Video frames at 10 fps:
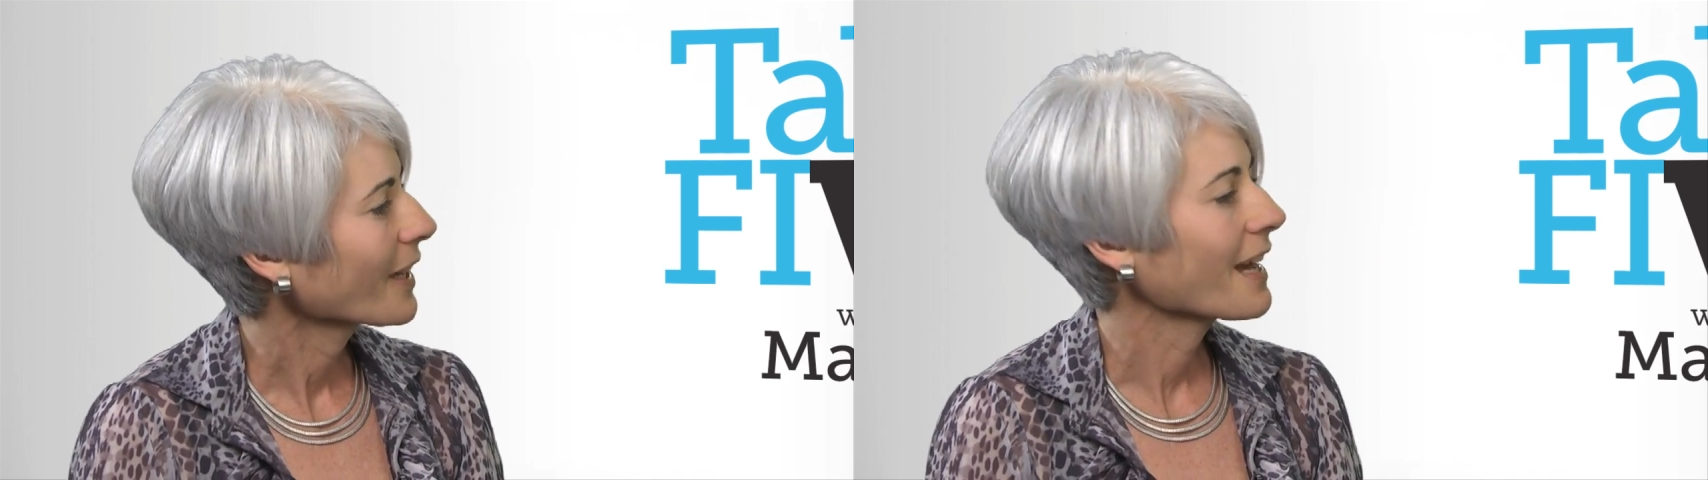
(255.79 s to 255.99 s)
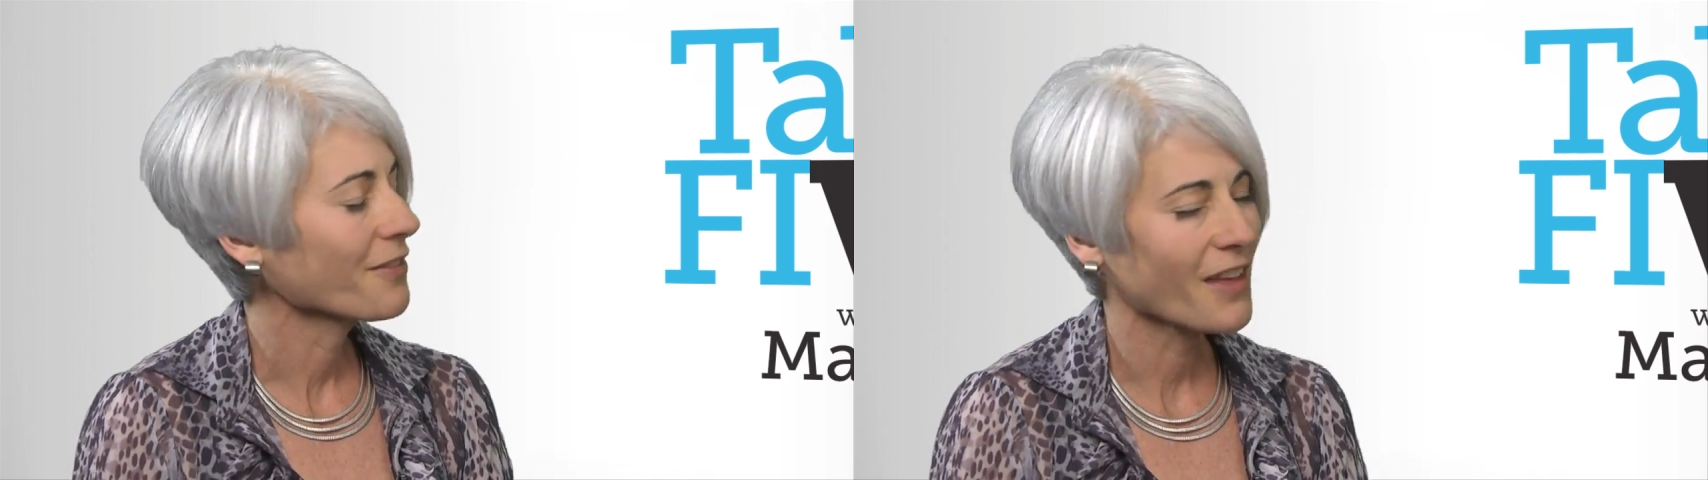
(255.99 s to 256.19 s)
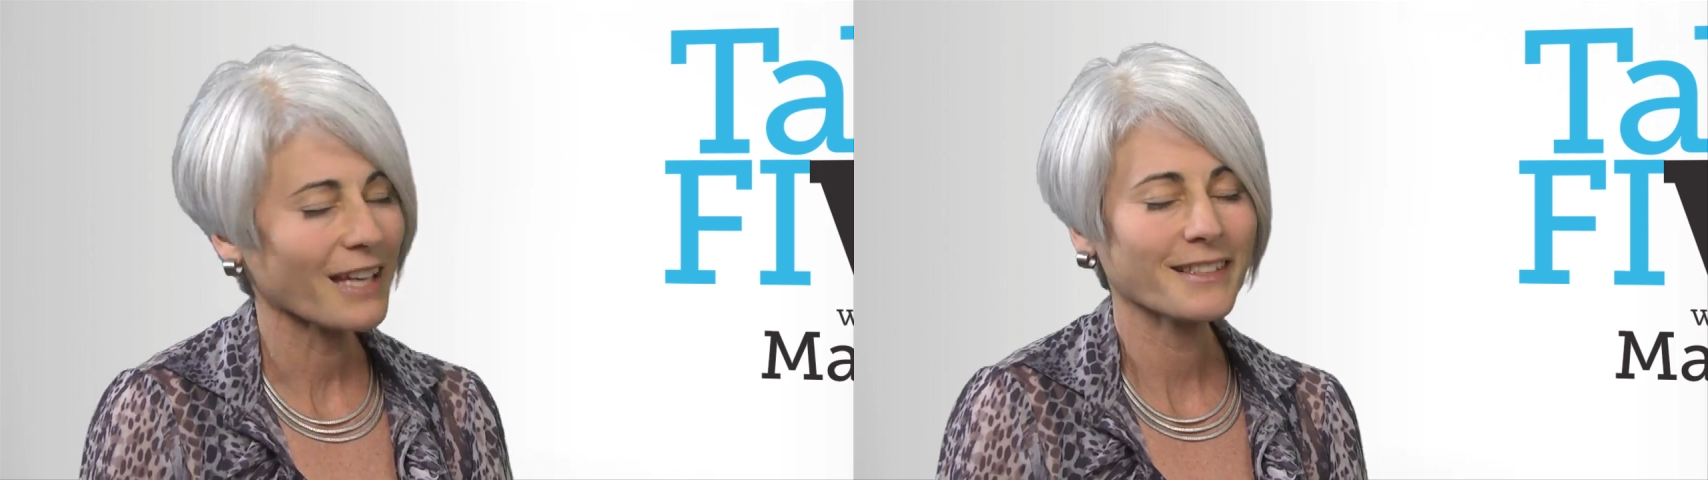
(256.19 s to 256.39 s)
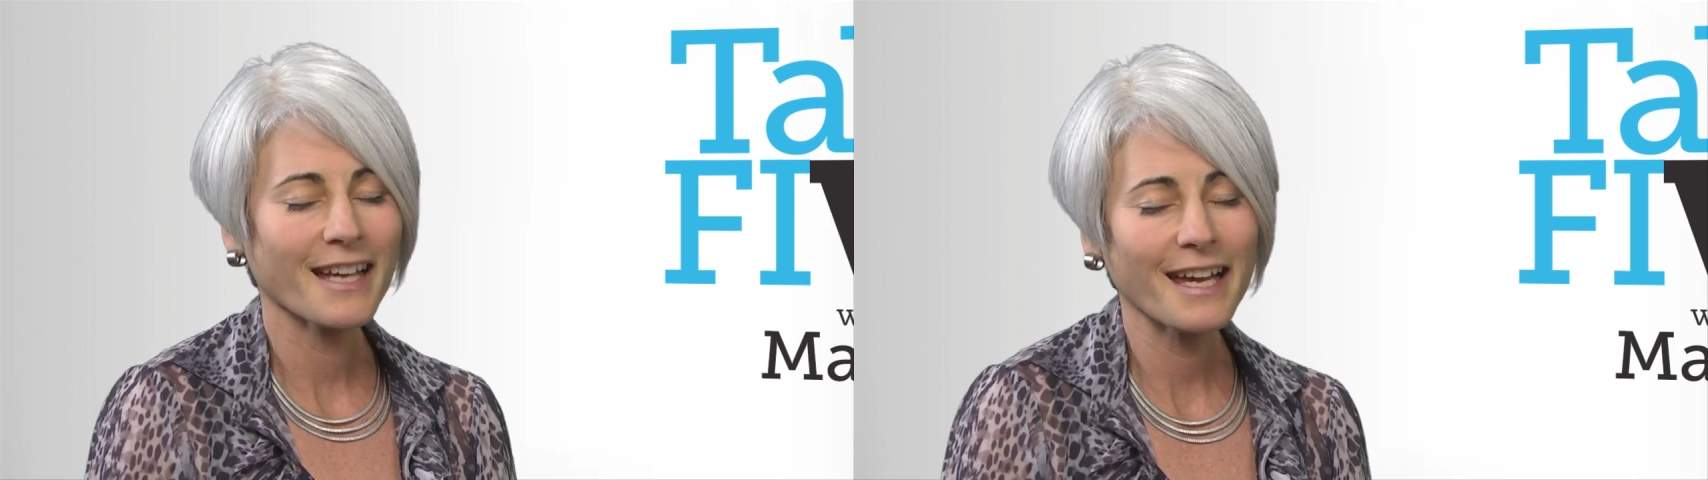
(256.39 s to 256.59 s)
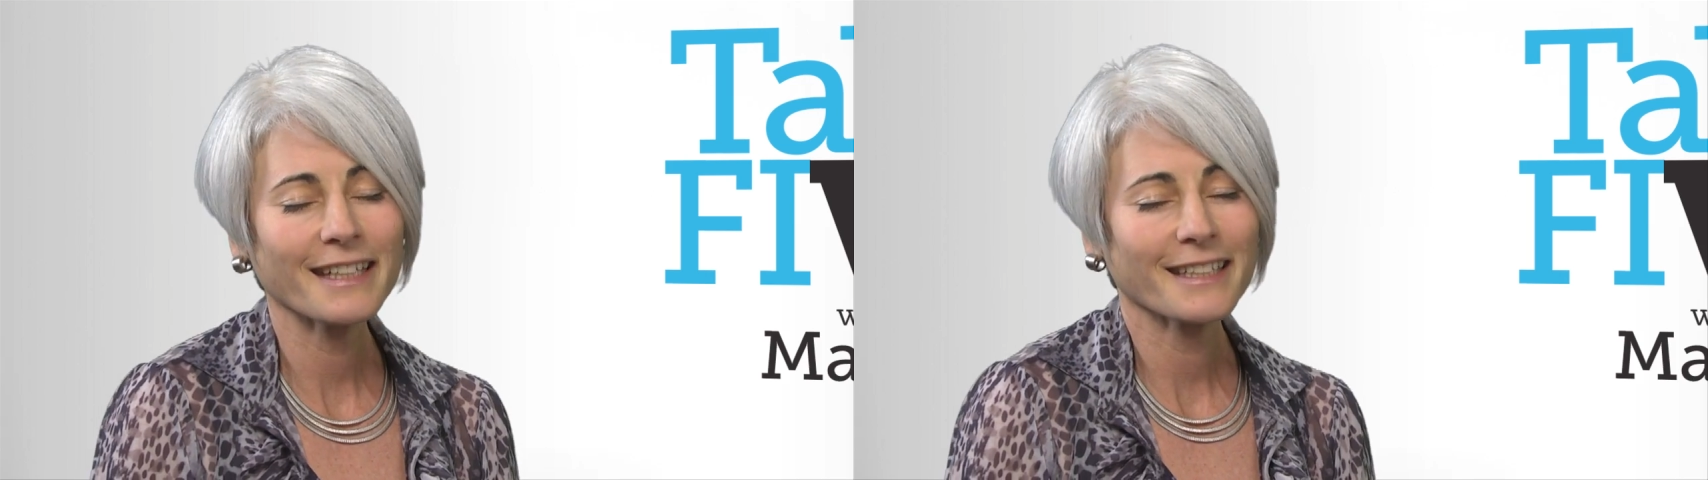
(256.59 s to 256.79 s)
And that
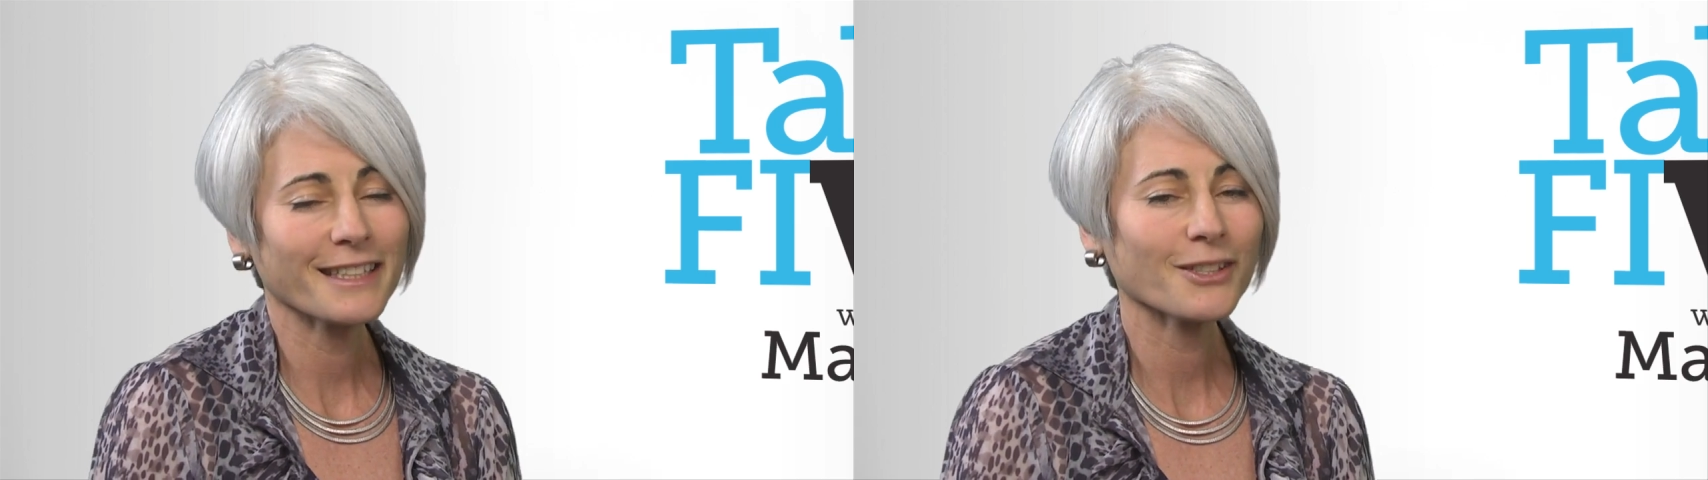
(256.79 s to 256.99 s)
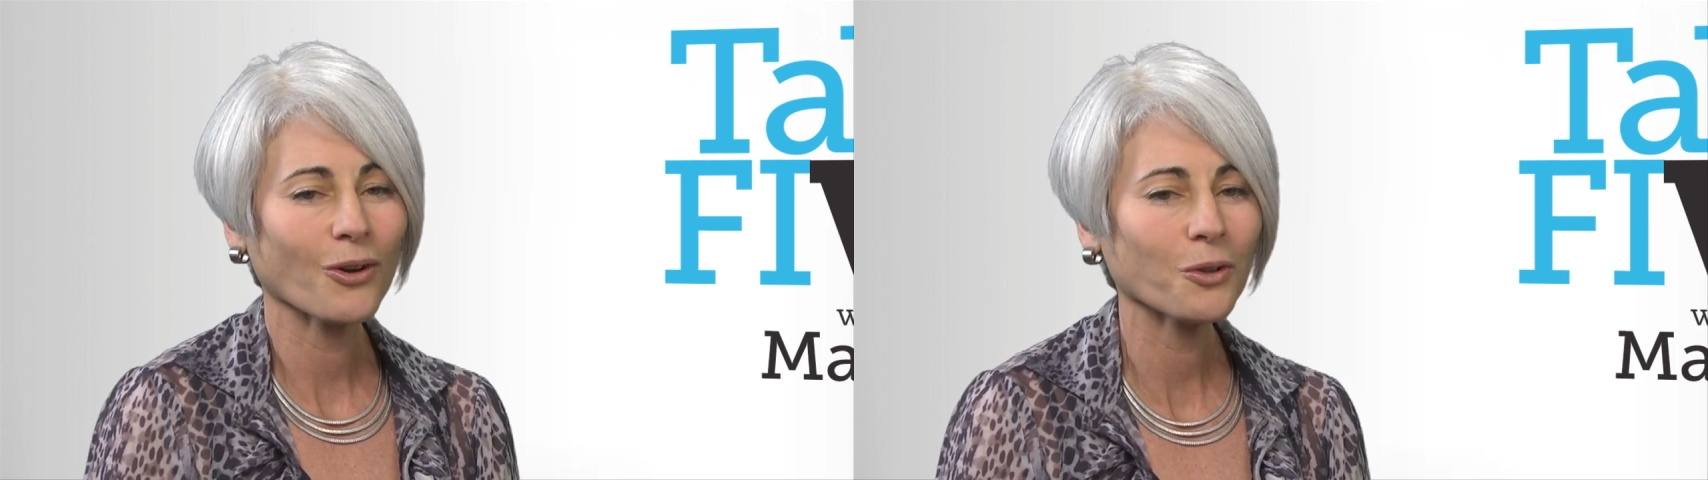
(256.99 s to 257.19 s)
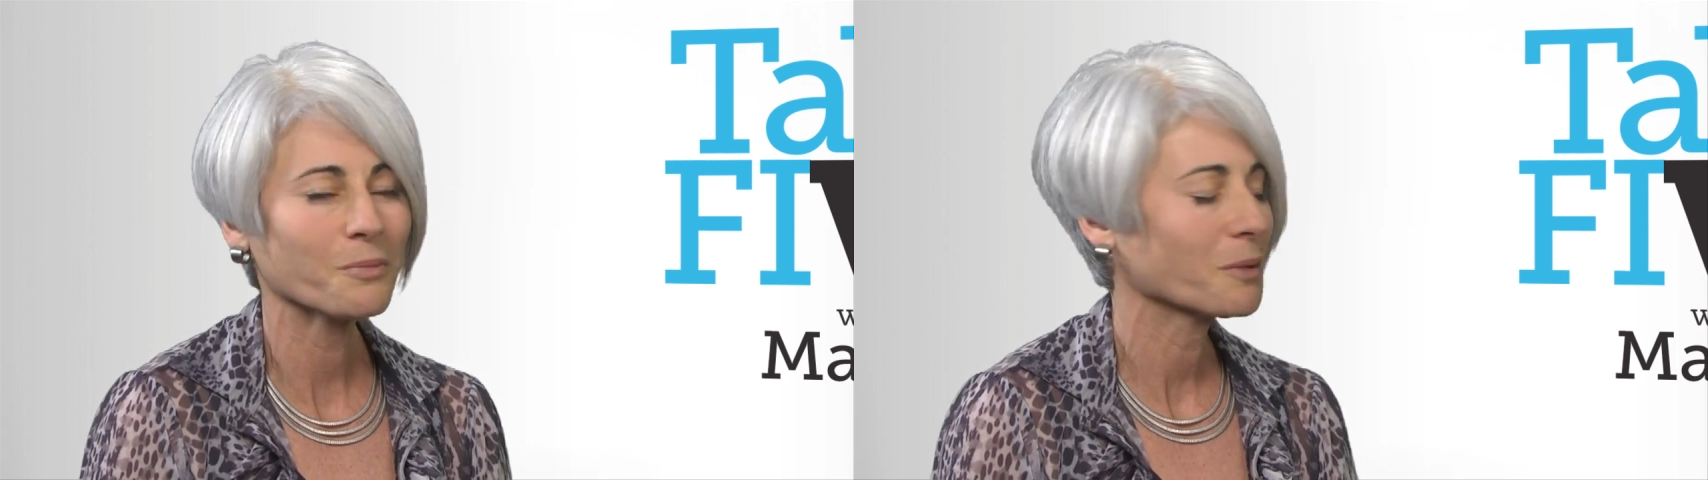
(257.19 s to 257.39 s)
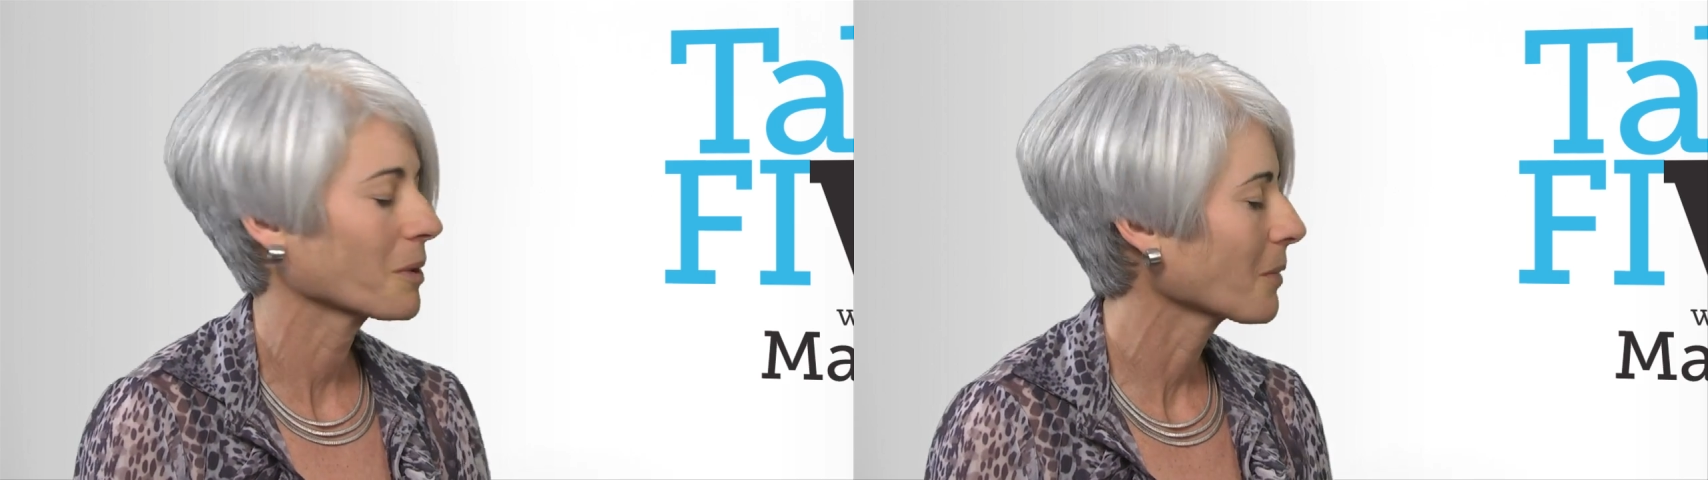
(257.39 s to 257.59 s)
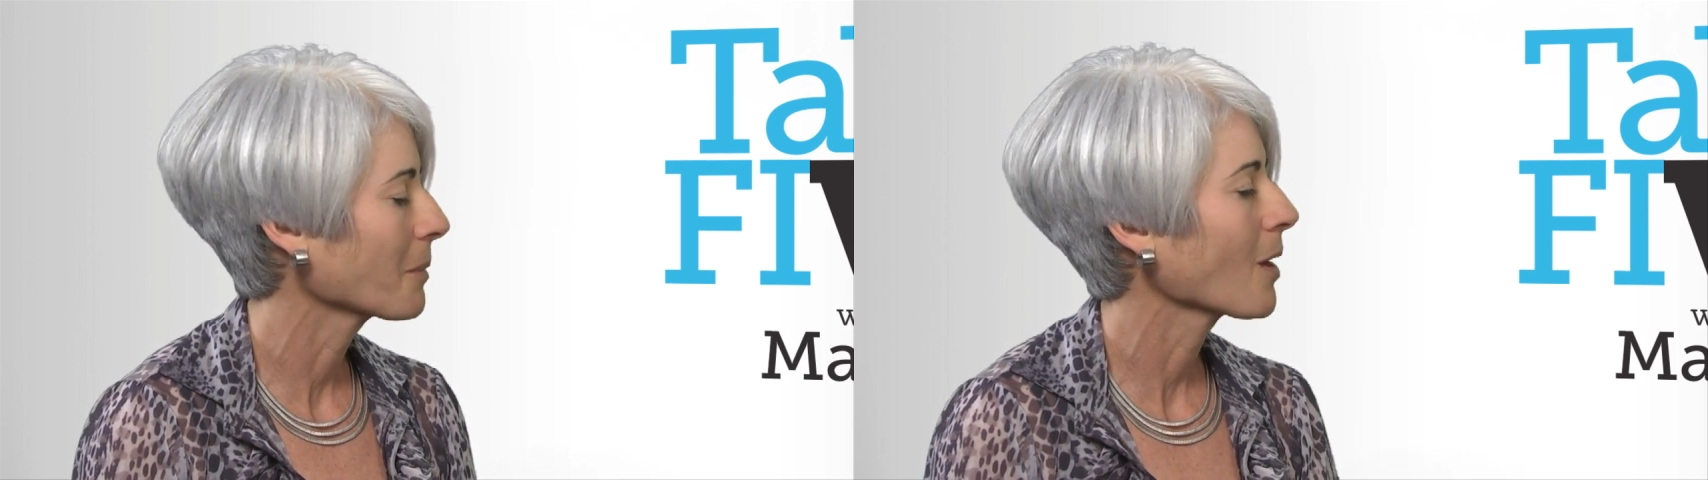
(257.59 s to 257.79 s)
day, he told me
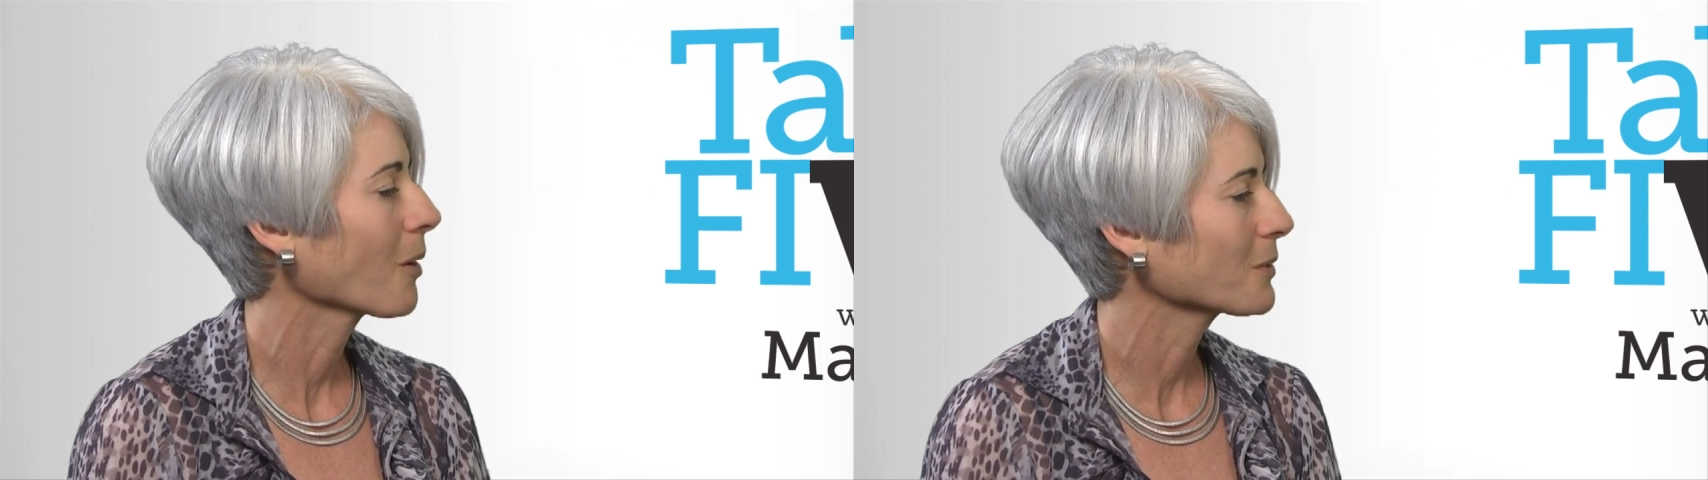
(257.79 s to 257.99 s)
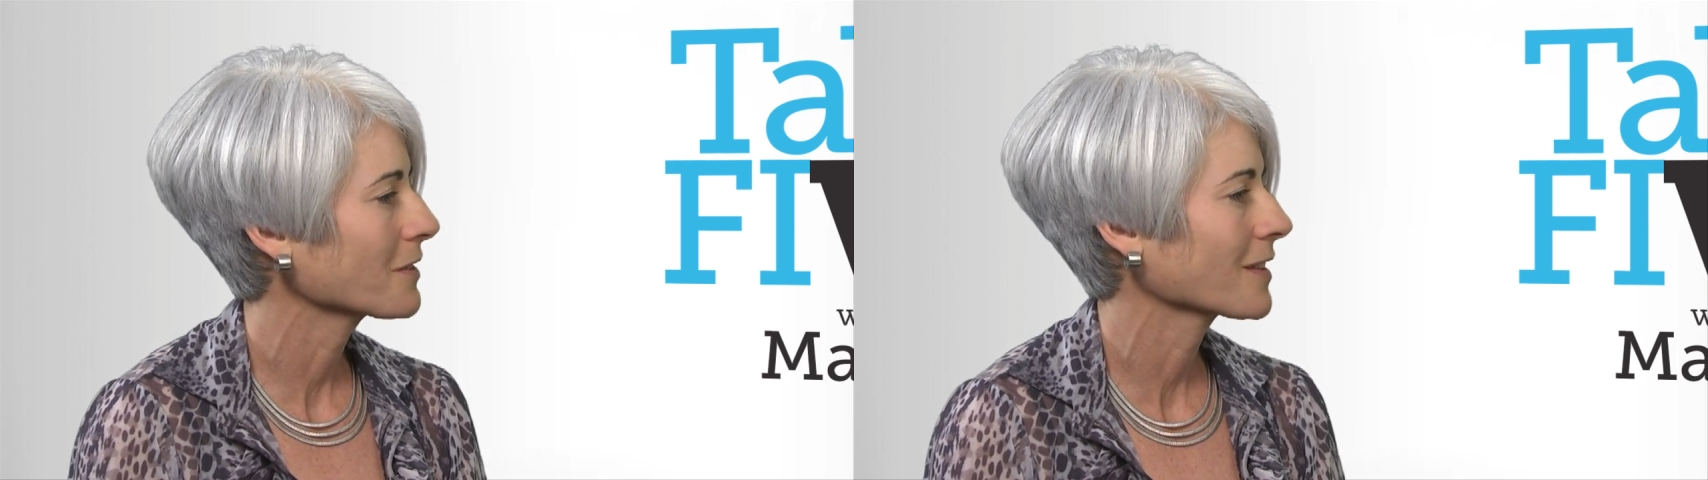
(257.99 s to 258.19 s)
when my mom was